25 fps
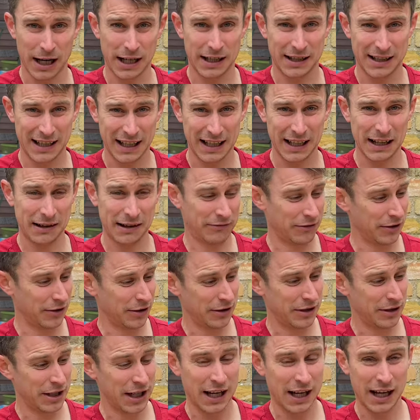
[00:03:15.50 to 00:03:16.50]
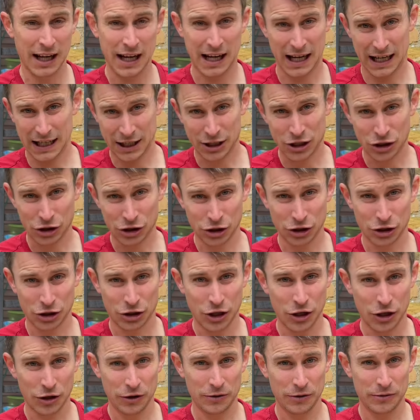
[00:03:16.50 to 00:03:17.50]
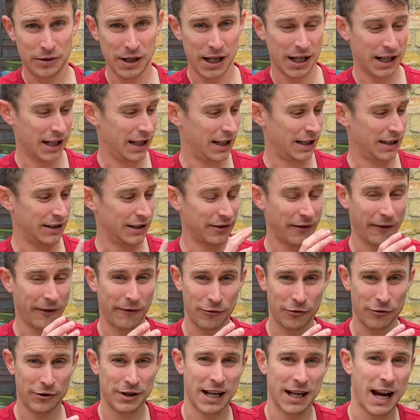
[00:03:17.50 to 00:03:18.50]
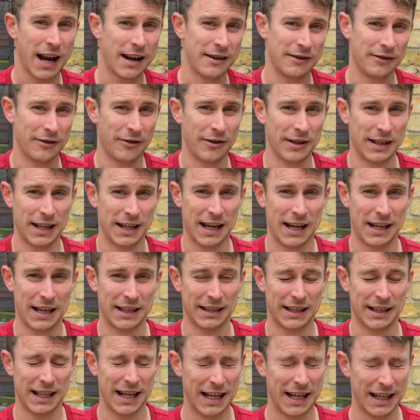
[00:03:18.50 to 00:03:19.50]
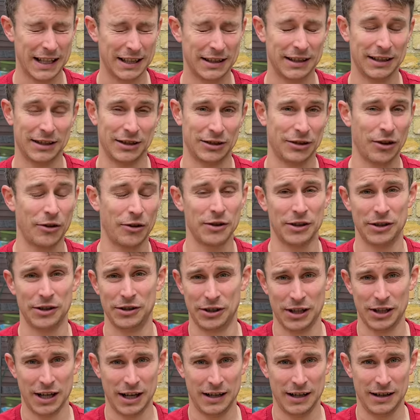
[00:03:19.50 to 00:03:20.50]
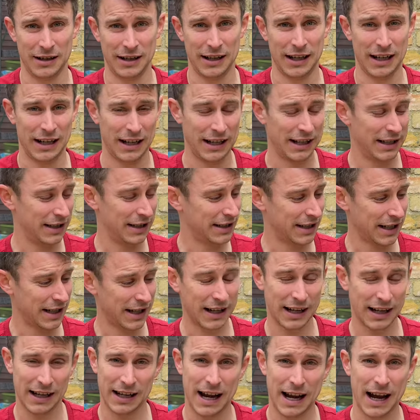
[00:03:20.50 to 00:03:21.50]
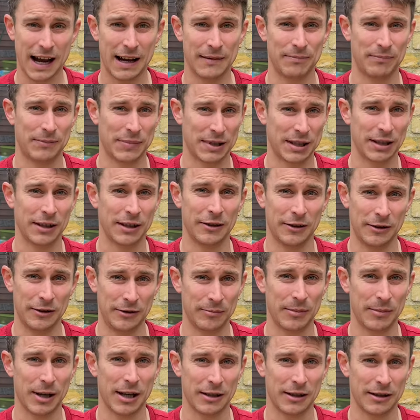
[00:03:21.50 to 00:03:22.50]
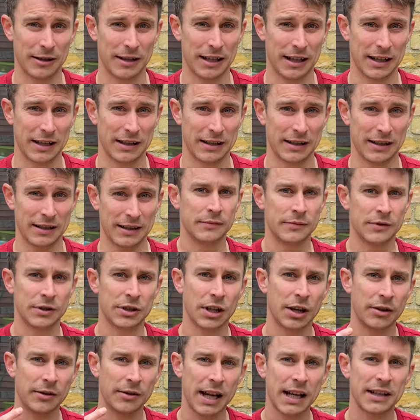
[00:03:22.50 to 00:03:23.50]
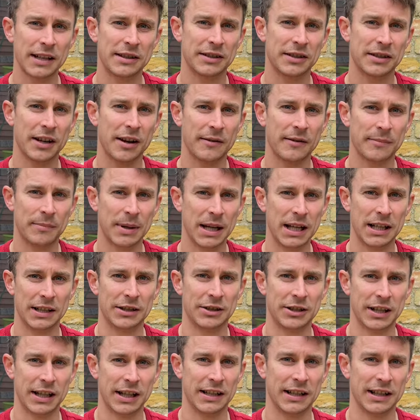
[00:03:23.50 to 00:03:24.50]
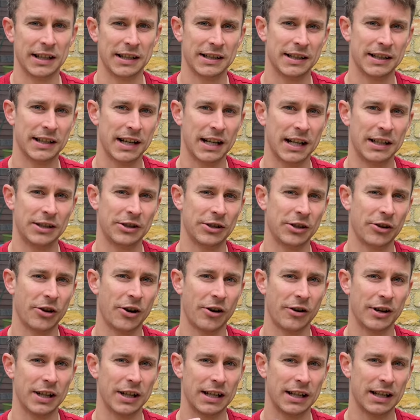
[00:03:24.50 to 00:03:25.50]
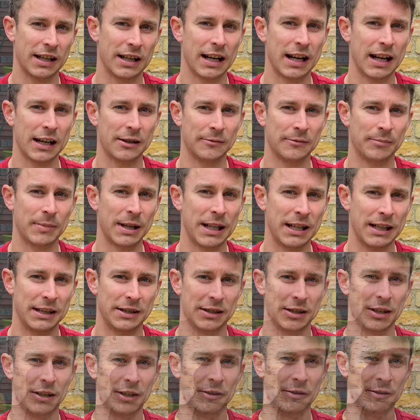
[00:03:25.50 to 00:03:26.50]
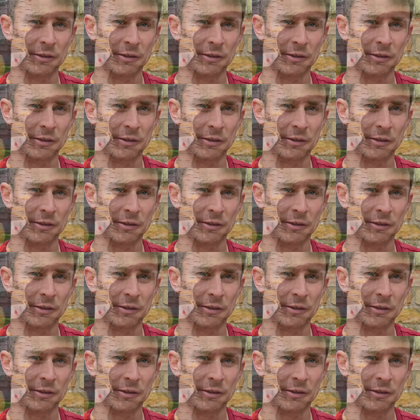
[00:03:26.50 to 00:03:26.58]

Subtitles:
delivered in just 2 days for a tent like this is astonishing. It is an absolute bargain. So let's start pitching this Naturehike Cloud Peak 2